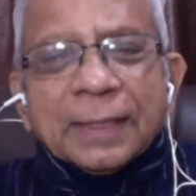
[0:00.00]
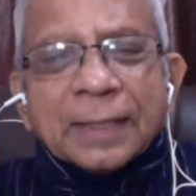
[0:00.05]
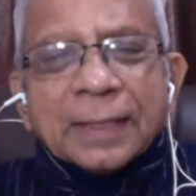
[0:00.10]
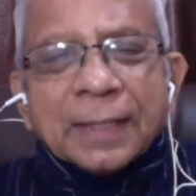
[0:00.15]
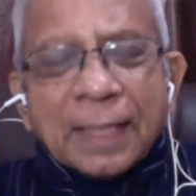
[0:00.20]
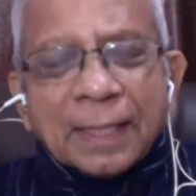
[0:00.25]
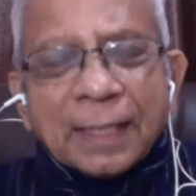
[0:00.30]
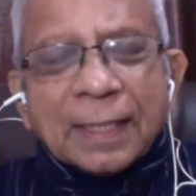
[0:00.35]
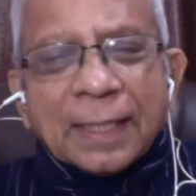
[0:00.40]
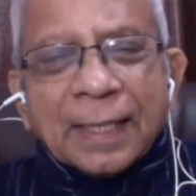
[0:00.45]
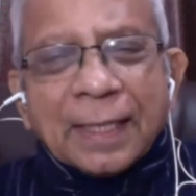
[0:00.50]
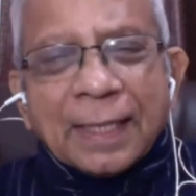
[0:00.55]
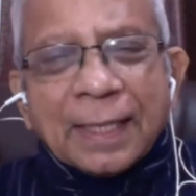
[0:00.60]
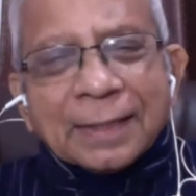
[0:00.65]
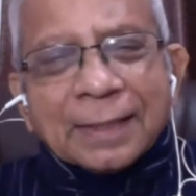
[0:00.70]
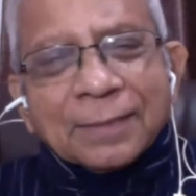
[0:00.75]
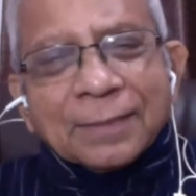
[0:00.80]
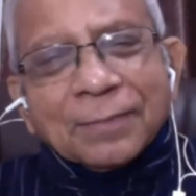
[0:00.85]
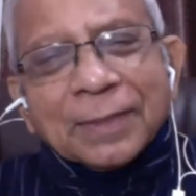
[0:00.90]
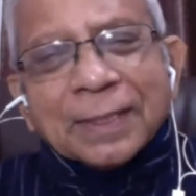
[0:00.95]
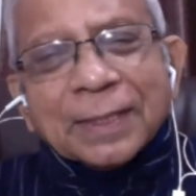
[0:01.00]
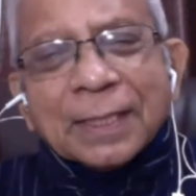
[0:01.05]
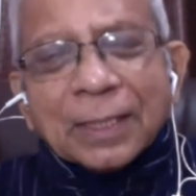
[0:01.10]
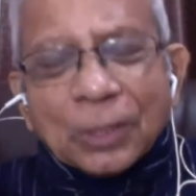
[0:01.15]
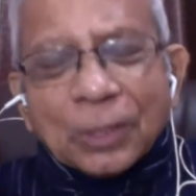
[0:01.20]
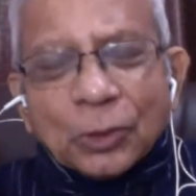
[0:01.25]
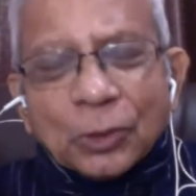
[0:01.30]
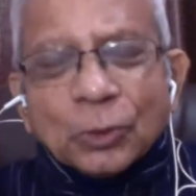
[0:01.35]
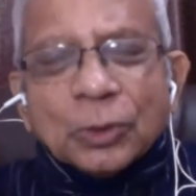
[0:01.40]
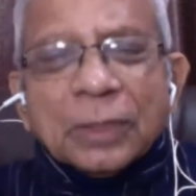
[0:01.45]
Nagaland, which
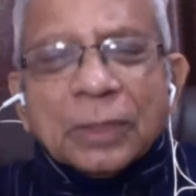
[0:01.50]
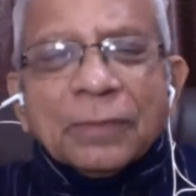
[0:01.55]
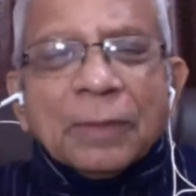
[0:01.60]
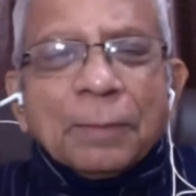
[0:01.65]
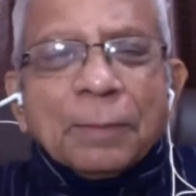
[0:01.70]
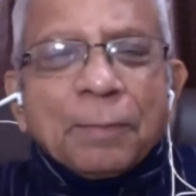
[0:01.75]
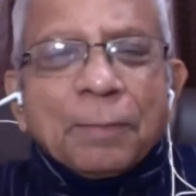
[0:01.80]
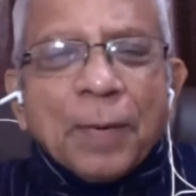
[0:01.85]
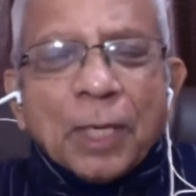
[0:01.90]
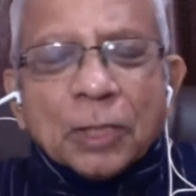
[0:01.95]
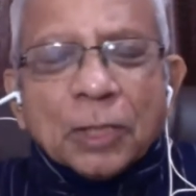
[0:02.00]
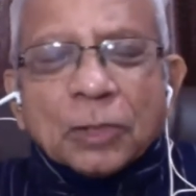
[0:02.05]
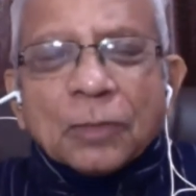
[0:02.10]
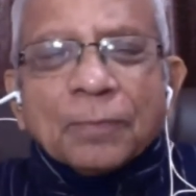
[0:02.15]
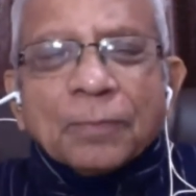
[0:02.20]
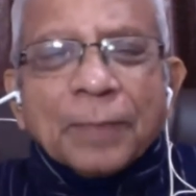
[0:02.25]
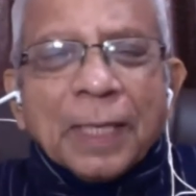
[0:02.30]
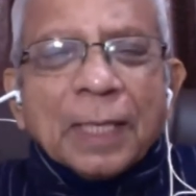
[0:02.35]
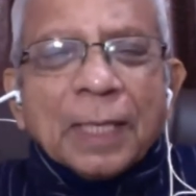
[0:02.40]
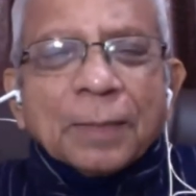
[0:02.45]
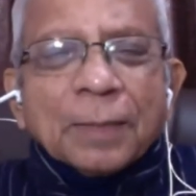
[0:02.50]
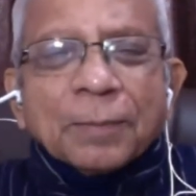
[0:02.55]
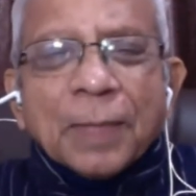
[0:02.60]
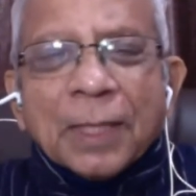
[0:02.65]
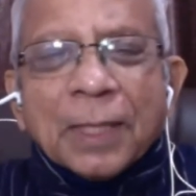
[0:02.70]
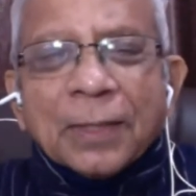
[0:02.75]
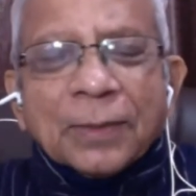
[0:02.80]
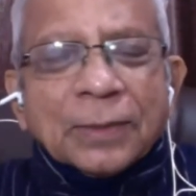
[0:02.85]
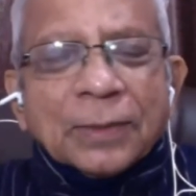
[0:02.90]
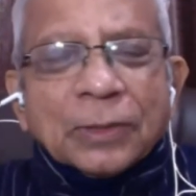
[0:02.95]
includes even part of
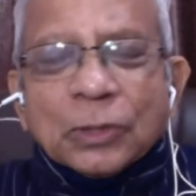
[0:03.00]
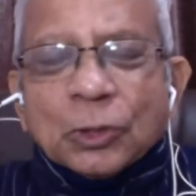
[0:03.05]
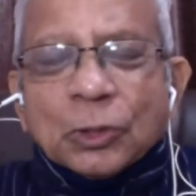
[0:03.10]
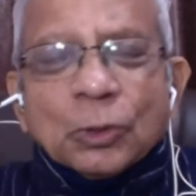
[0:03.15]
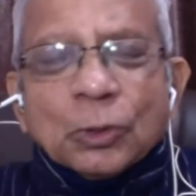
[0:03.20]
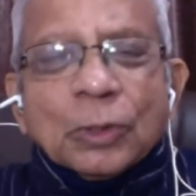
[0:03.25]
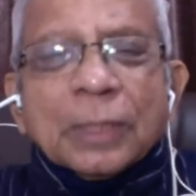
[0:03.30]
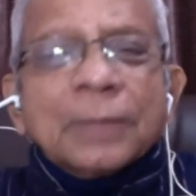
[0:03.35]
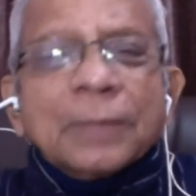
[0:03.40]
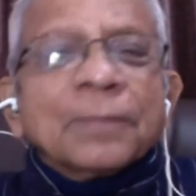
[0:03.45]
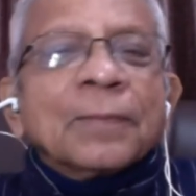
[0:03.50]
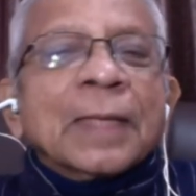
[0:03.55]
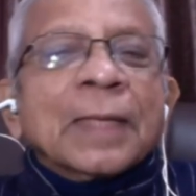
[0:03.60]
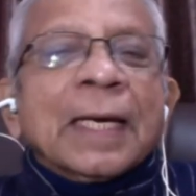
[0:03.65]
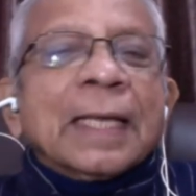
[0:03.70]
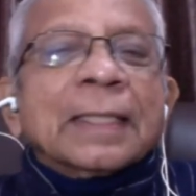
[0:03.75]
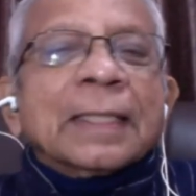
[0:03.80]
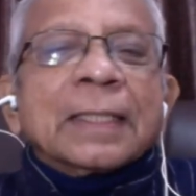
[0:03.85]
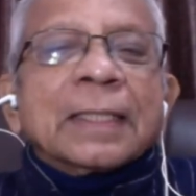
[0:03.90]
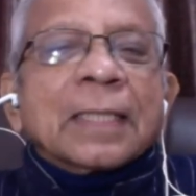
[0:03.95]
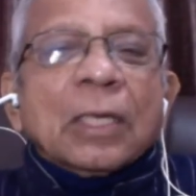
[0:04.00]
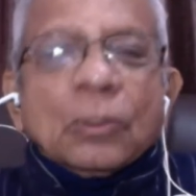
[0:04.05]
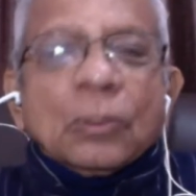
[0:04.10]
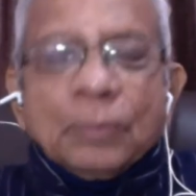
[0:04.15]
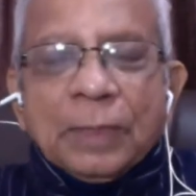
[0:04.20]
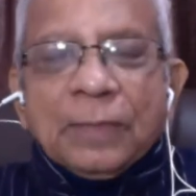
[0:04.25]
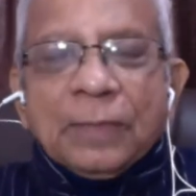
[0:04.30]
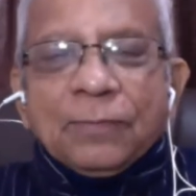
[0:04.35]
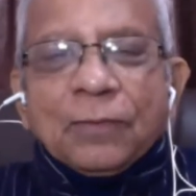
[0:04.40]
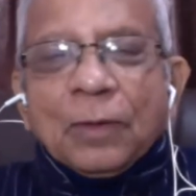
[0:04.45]
Myanmar and so on. And the
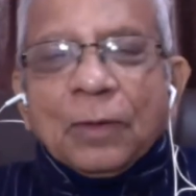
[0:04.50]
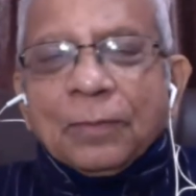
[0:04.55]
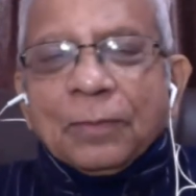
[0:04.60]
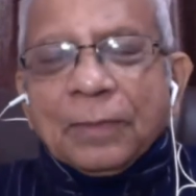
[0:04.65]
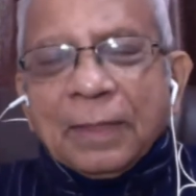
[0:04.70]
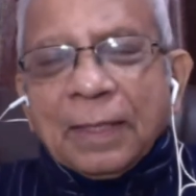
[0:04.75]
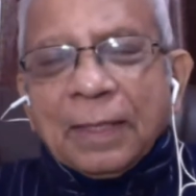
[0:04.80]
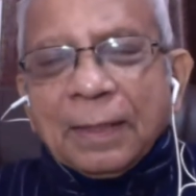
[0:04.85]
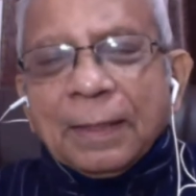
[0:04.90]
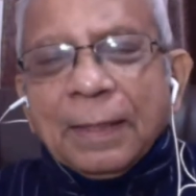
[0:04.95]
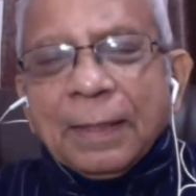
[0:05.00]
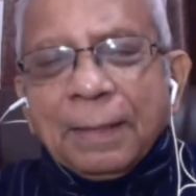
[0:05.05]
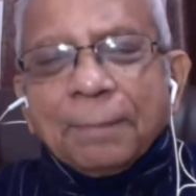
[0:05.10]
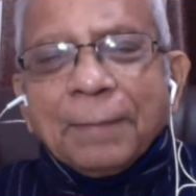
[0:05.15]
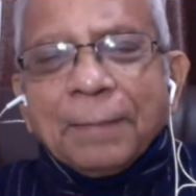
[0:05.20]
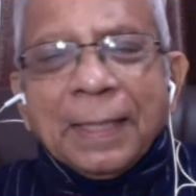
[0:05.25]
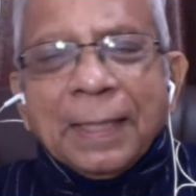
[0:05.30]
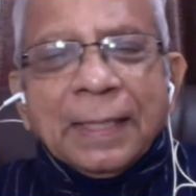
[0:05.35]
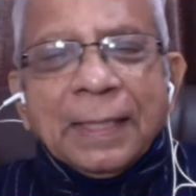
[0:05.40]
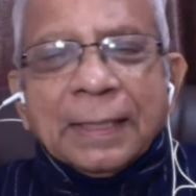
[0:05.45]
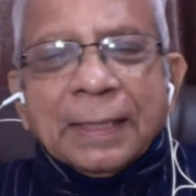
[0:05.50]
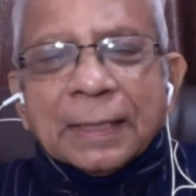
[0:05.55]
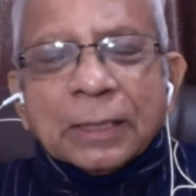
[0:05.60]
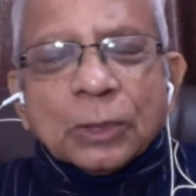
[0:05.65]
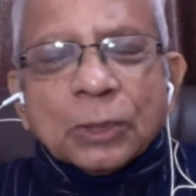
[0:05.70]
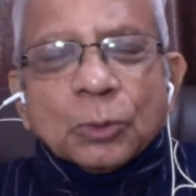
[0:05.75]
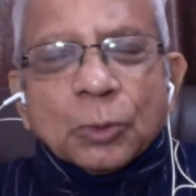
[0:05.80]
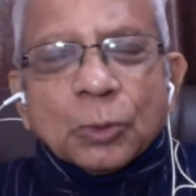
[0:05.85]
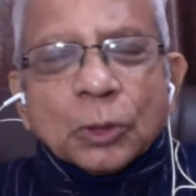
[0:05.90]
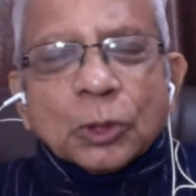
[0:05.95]
government from many years
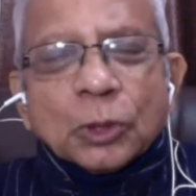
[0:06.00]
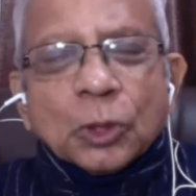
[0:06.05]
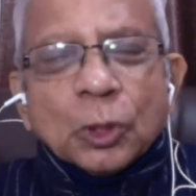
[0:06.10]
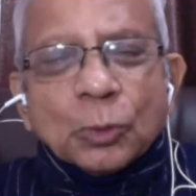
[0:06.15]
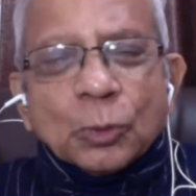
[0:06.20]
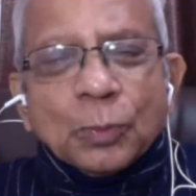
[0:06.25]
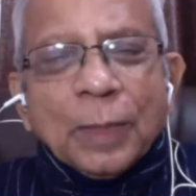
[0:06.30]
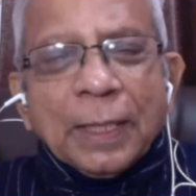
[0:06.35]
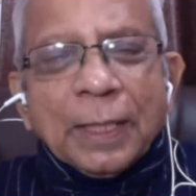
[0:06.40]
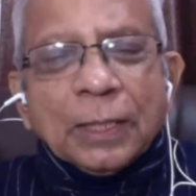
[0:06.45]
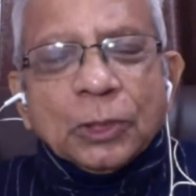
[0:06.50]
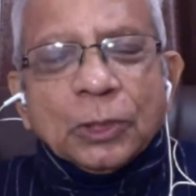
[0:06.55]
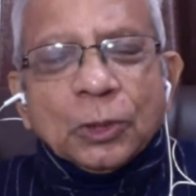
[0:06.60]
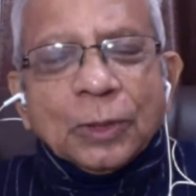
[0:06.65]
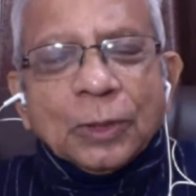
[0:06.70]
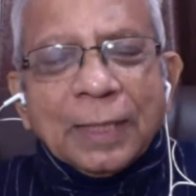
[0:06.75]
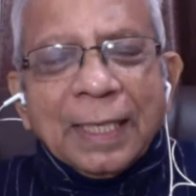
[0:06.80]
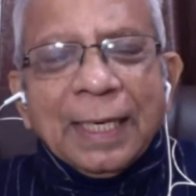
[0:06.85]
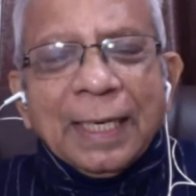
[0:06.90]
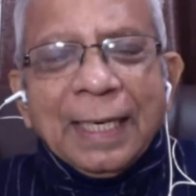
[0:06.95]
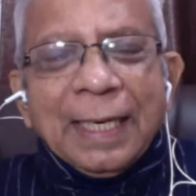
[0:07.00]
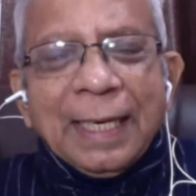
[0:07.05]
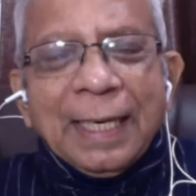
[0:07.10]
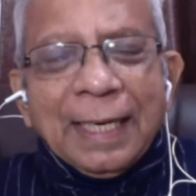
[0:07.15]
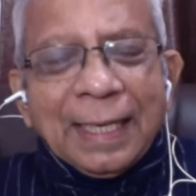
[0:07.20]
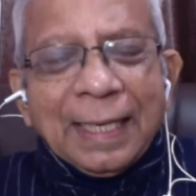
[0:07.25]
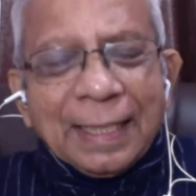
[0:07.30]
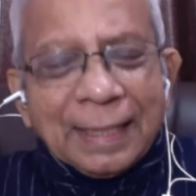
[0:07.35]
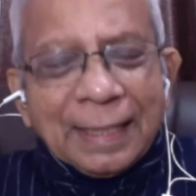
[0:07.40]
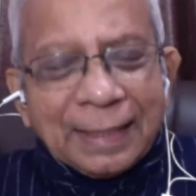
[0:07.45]
was not willing to
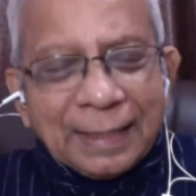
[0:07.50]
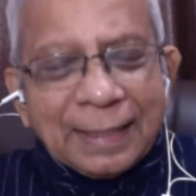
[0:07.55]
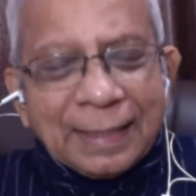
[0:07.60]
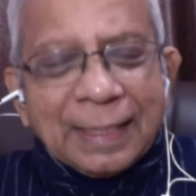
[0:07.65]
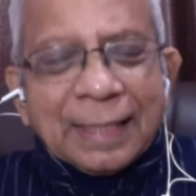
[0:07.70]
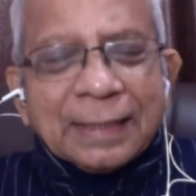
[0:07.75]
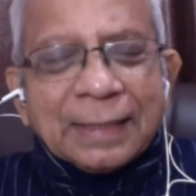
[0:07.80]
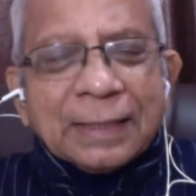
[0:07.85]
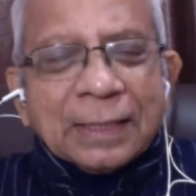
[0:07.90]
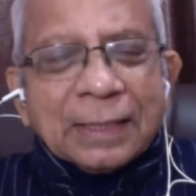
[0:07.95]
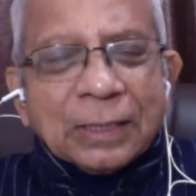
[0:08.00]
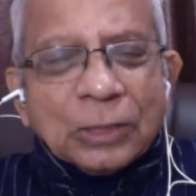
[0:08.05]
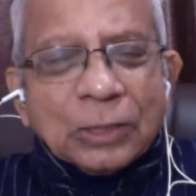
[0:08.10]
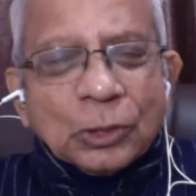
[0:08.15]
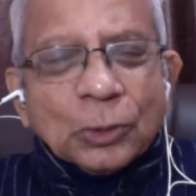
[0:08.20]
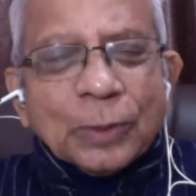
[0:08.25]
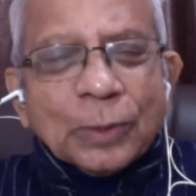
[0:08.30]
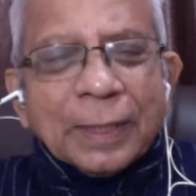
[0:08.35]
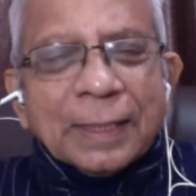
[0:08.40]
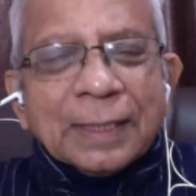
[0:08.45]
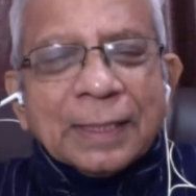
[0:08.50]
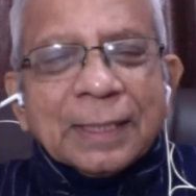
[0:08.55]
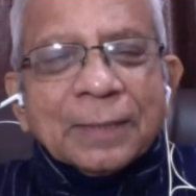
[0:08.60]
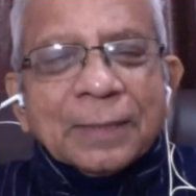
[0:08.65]
get into it.